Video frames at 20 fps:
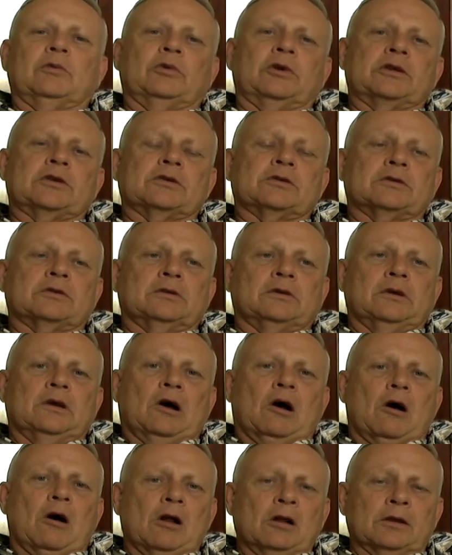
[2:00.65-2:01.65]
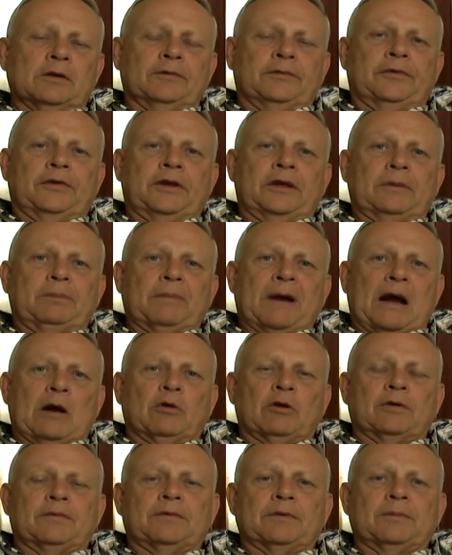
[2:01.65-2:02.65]
which all of the
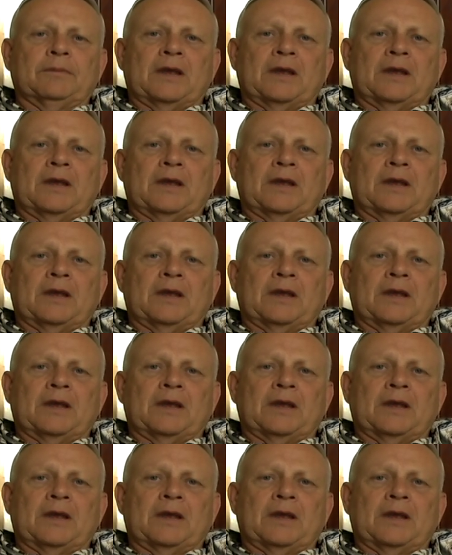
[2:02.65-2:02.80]
power from